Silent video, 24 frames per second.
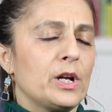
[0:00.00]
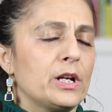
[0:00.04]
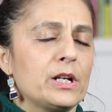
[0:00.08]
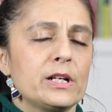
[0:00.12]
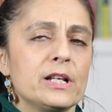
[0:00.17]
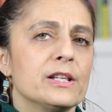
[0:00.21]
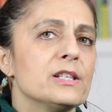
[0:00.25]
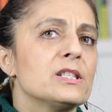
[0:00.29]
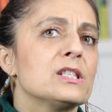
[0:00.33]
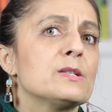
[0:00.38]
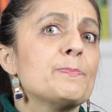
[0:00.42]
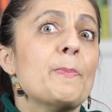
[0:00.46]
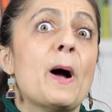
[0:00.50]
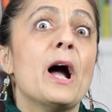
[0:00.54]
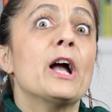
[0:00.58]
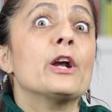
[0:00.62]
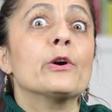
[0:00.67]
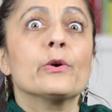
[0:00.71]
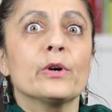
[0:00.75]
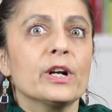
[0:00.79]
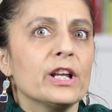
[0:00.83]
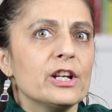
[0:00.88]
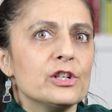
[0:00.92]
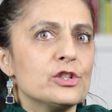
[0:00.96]

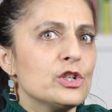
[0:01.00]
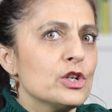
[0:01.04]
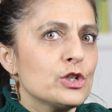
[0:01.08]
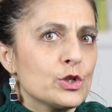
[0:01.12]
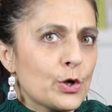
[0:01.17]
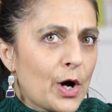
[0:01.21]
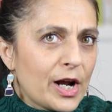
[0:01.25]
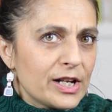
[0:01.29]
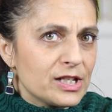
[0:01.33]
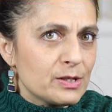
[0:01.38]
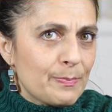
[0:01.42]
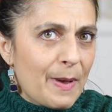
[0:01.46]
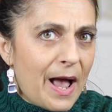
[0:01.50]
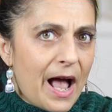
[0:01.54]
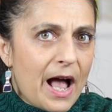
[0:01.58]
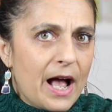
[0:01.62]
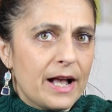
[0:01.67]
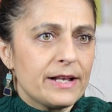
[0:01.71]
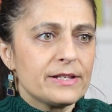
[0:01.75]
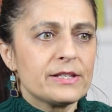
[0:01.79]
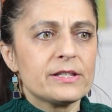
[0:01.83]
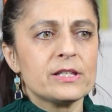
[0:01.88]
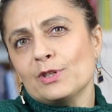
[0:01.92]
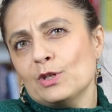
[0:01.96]
conspiring to
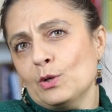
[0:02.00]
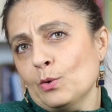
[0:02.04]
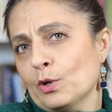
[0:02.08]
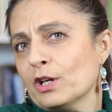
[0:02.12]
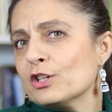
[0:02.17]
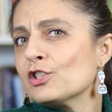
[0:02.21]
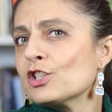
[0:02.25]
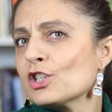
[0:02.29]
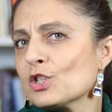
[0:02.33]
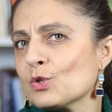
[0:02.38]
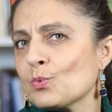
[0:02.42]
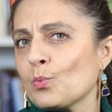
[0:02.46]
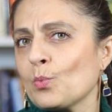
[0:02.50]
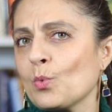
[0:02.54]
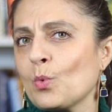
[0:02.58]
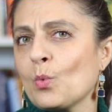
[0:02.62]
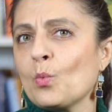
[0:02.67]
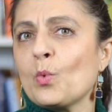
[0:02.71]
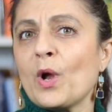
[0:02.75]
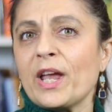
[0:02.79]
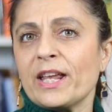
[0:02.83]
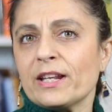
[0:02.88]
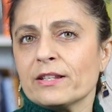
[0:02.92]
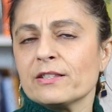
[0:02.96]
trespass, you can just
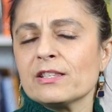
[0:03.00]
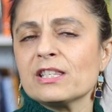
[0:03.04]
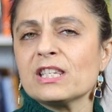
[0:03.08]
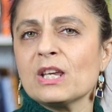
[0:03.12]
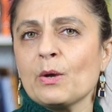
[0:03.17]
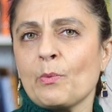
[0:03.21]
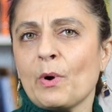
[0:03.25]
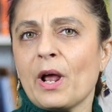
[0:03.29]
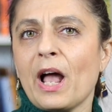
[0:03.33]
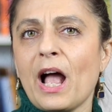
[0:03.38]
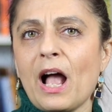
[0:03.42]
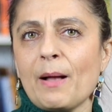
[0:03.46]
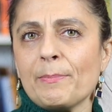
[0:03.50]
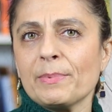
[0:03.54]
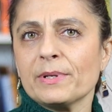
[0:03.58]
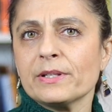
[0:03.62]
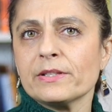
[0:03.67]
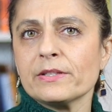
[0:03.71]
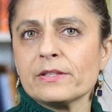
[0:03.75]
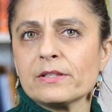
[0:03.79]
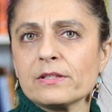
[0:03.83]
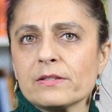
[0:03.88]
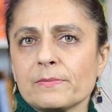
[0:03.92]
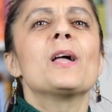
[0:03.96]
wait and see what
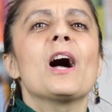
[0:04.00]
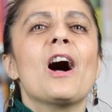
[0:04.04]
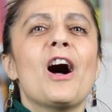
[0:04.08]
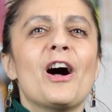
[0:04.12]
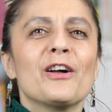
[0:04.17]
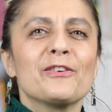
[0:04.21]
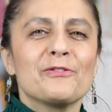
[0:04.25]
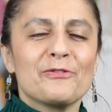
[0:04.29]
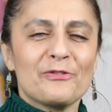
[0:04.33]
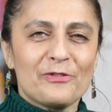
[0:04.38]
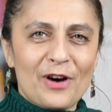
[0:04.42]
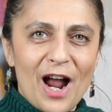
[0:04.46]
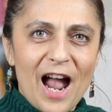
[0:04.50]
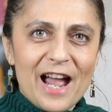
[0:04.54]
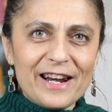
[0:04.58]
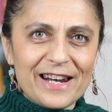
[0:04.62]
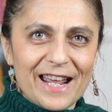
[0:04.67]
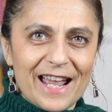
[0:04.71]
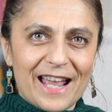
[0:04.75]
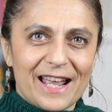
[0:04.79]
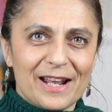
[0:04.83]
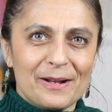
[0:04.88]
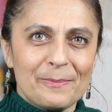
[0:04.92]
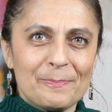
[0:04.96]
happens. On
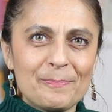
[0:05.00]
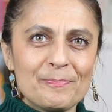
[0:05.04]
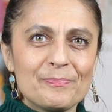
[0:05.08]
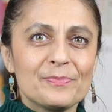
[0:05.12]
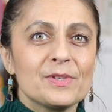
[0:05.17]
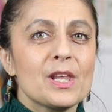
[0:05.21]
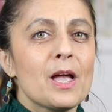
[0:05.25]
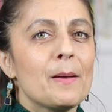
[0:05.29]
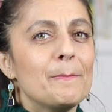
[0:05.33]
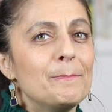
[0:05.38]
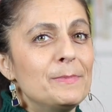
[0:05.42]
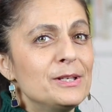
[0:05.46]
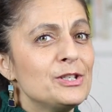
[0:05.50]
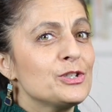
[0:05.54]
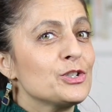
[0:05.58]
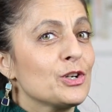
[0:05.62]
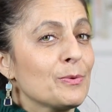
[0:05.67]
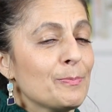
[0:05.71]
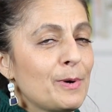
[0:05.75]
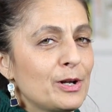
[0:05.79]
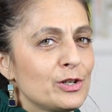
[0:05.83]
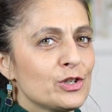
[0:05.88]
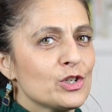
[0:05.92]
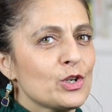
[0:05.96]
Friday,
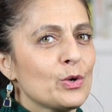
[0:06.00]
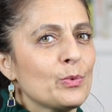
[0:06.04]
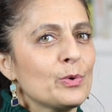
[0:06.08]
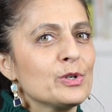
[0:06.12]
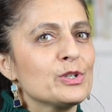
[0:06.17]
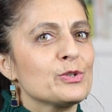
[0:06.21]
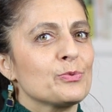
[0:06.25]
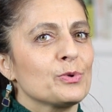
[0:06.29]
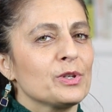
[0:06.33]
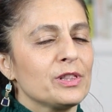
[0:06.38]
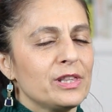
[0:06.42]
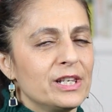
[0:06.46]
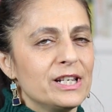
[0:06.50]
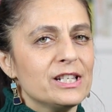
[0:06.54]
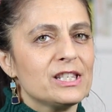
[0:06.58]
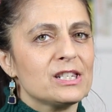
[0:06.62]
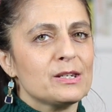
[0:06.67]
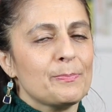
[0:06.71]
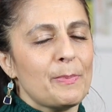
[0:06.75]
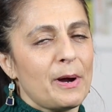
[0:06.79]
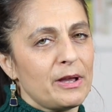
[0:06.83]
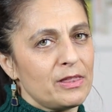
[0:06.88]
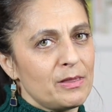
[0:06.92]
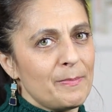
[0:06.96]
Mr. Munchel was
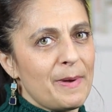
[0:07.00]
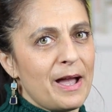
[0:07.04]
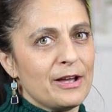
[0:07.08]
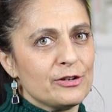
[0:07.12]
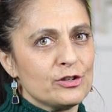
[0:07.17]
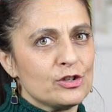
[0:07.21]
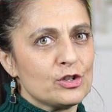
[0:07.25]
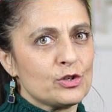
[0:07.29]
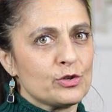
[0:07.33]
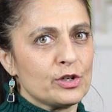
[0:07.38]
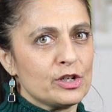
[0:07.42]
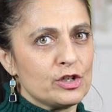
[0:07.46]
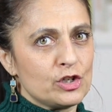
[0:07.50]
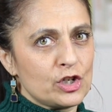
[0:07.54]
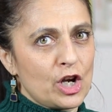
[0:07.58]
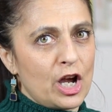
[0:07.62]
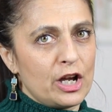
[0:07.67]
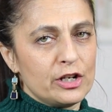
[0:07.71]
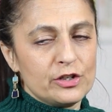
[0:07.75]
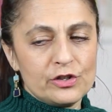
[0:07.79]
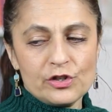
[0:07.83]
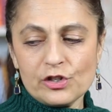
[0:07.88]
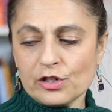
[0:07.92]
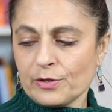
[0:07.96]
released by the magistrate
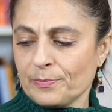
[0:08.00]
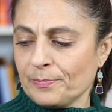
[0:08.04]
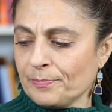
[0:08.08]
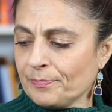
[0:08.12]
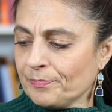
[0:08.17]
judge.